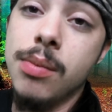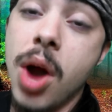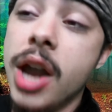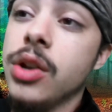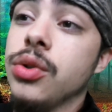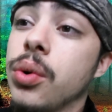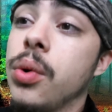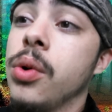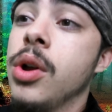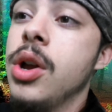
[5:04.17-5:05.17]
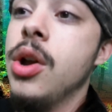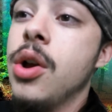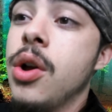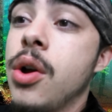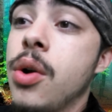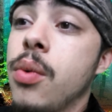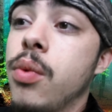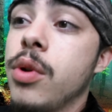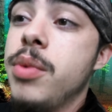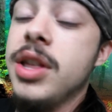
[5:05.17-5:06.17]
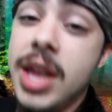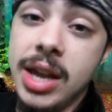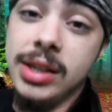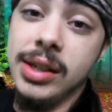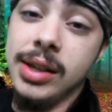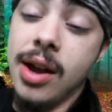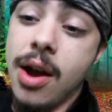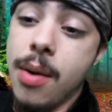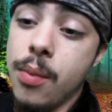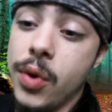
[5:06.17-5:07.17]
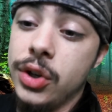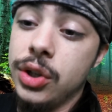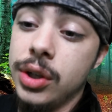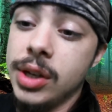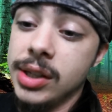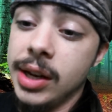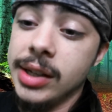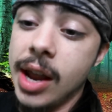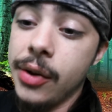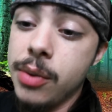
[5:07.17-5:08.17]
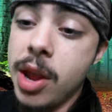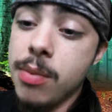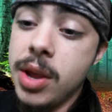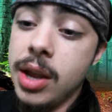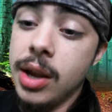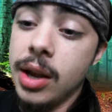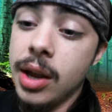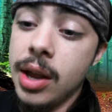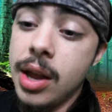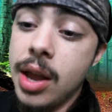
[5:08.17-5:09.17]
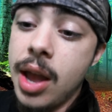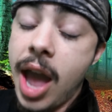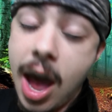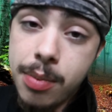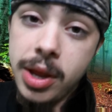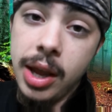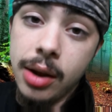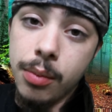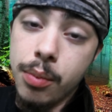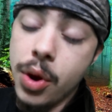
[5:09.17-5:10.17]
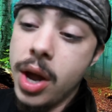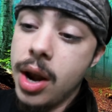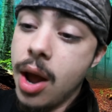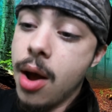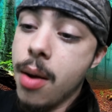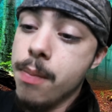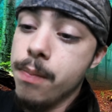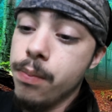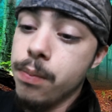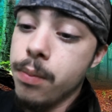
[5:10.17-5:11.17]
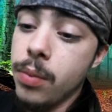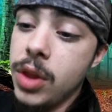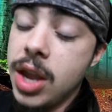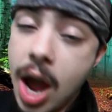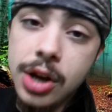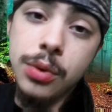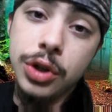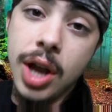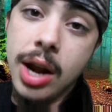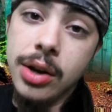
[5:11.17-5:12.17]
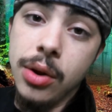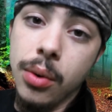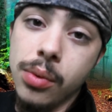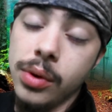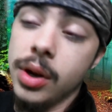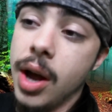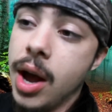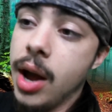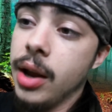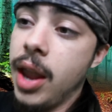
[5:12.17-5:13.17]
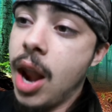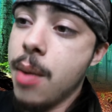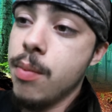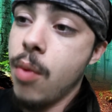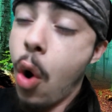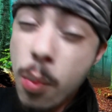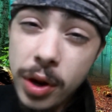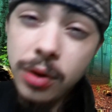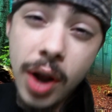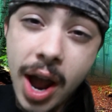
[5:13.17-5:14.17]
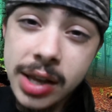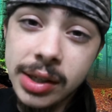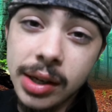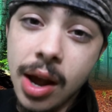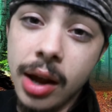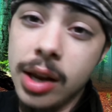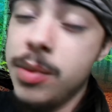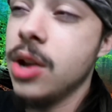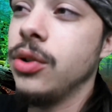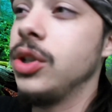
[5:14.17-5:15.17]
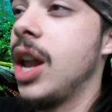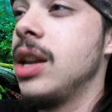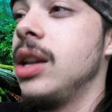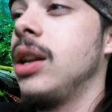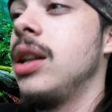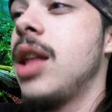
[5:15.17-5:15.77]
my control would be this, which doesn't exactly make me happy, but you got to do what you got to do. And I'm hoping you guys can be understanding in